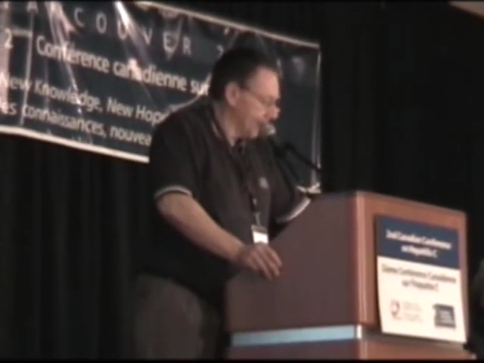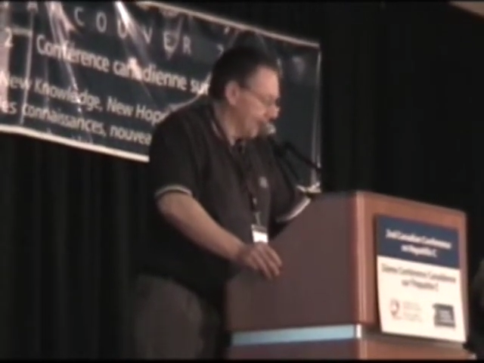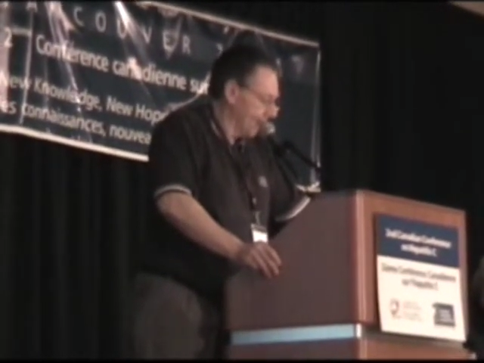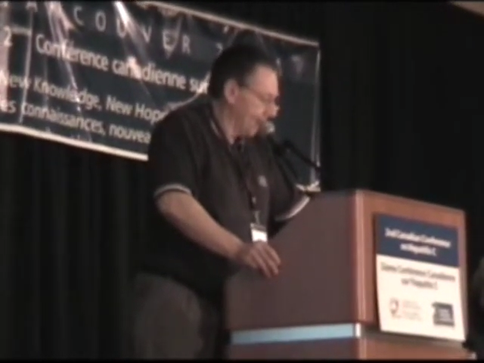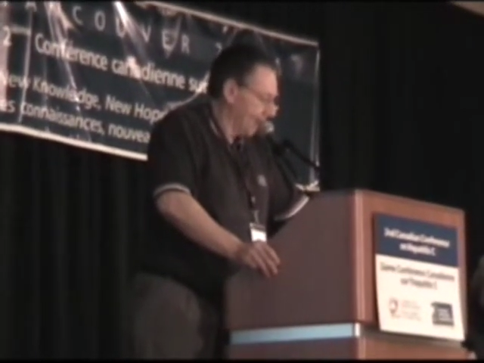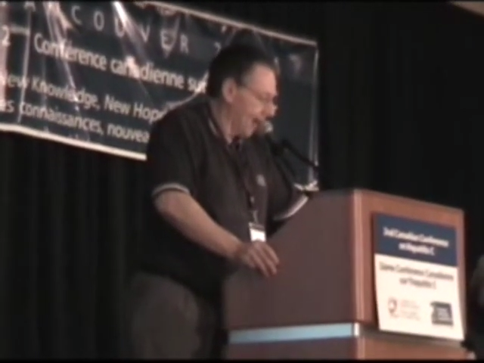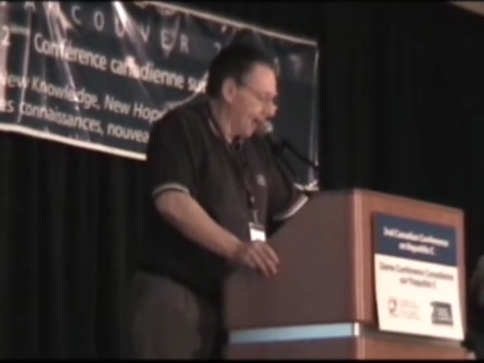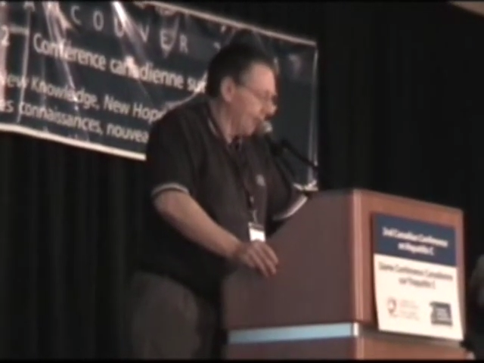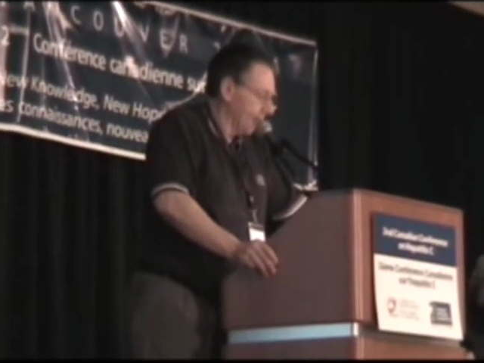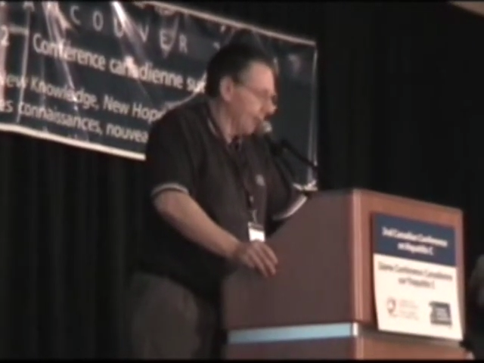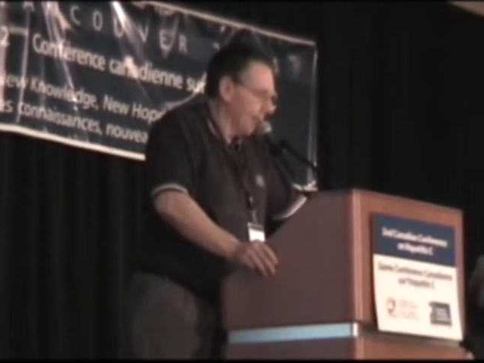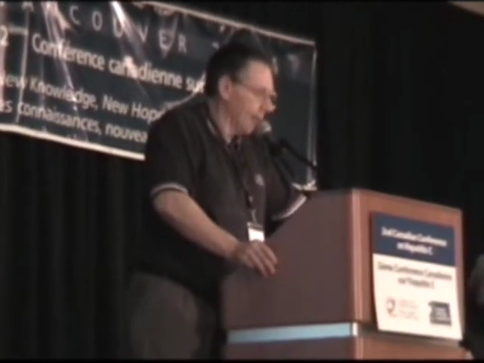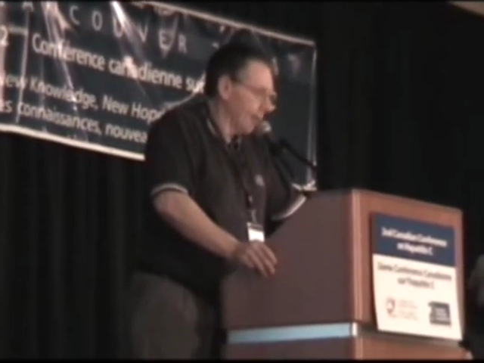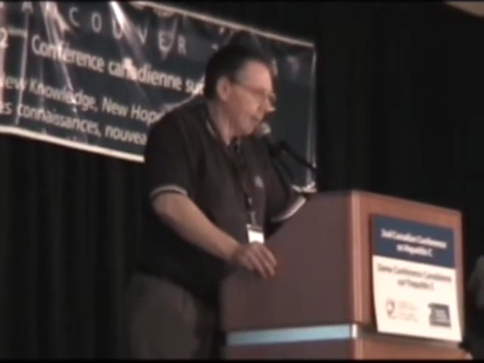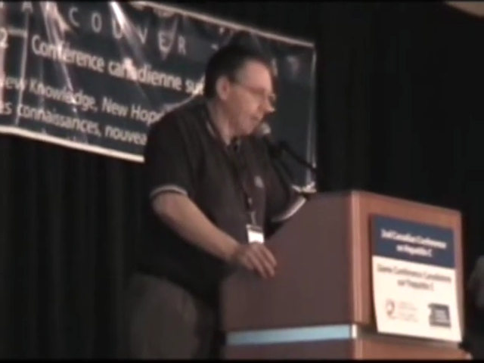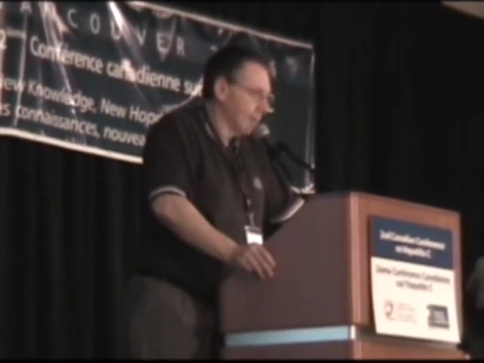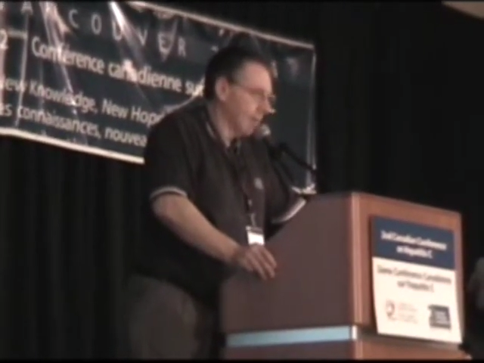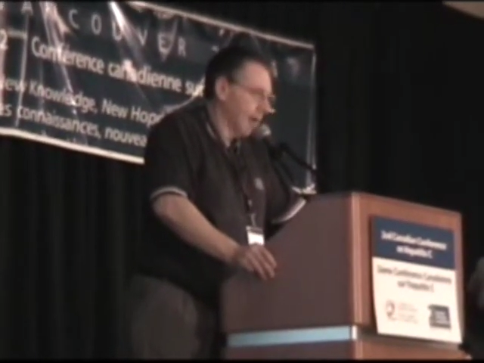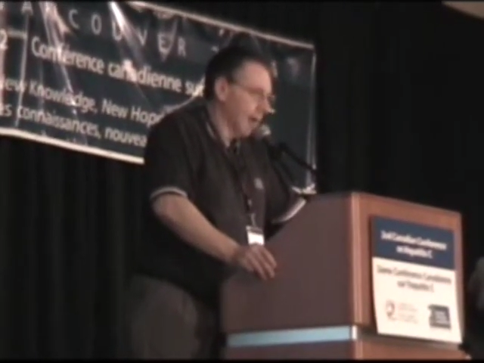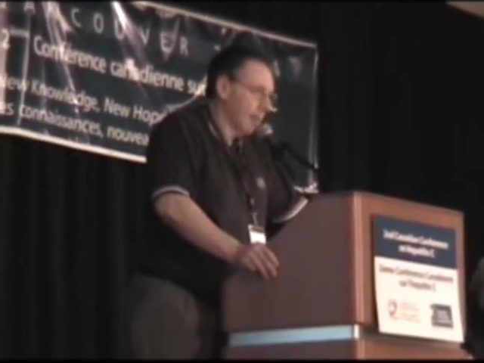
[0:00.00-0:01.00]
If I'm
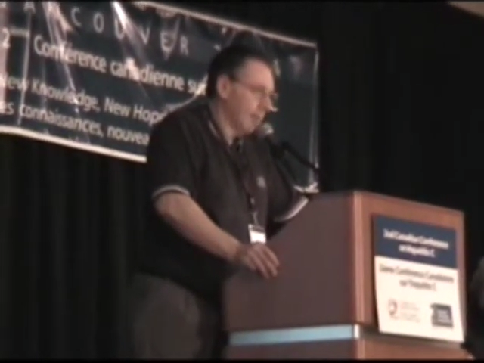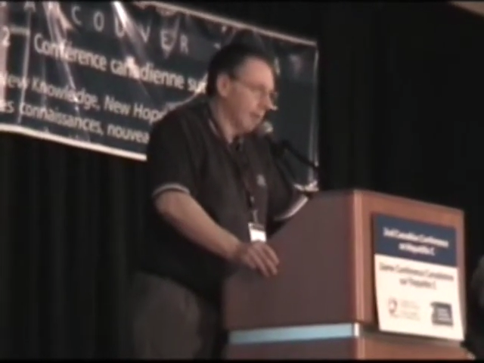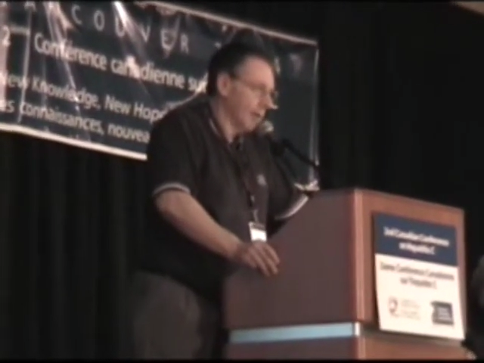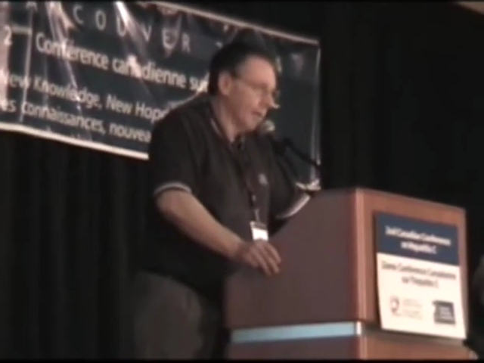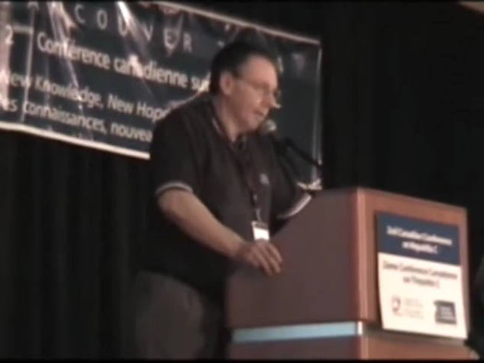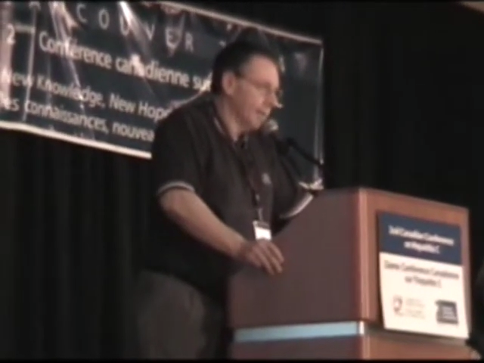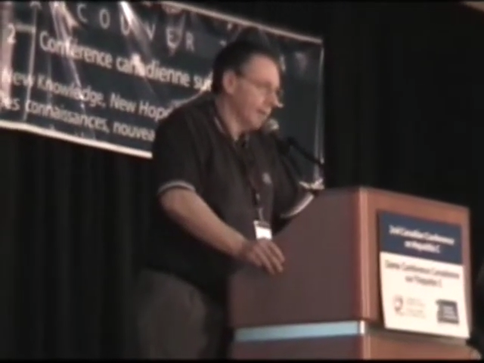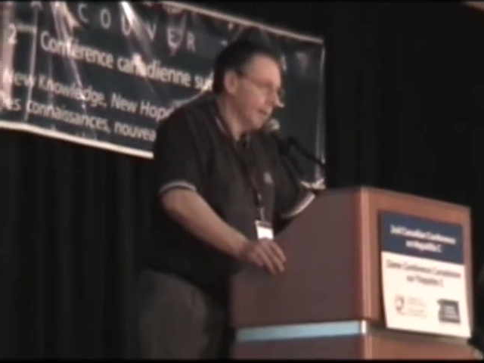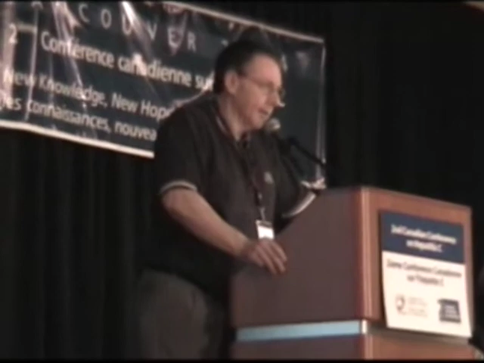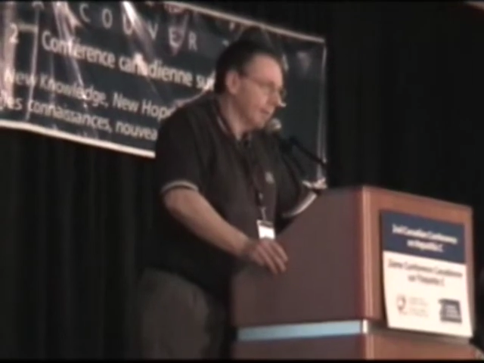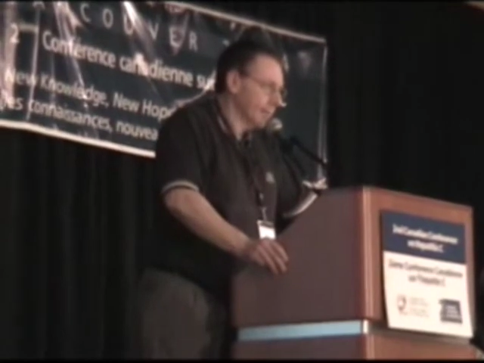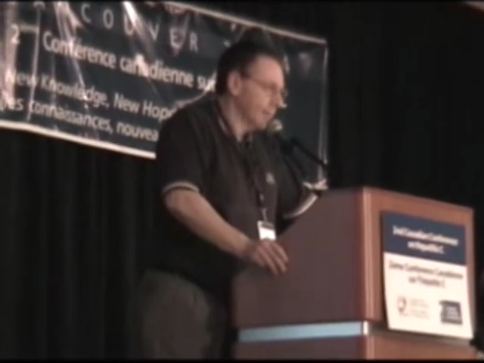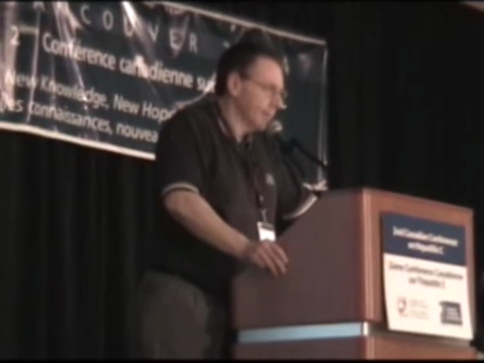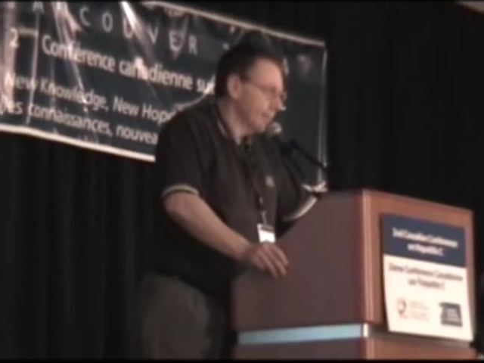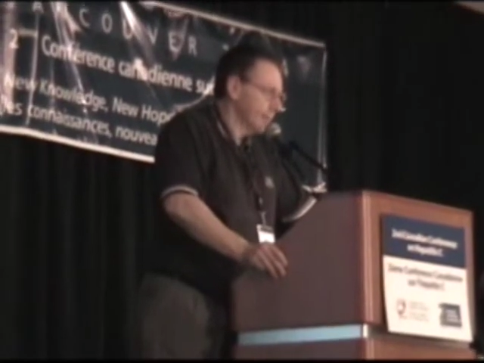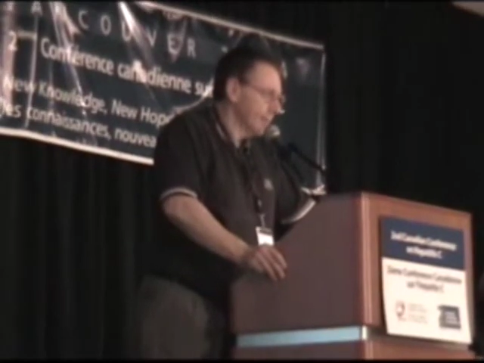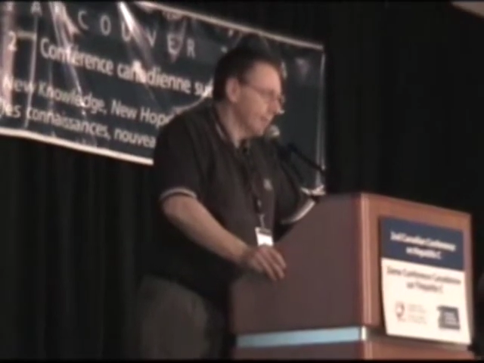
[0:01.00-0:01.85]
there, I'm lifting.